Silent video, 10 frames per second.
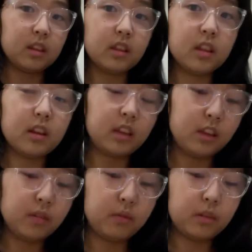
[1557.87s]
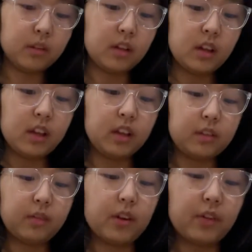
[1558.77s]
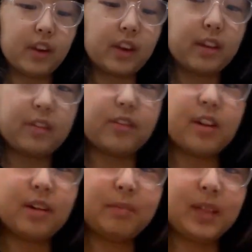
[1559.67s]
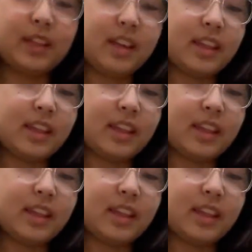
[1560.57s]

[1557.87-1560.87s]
The heat is flowing from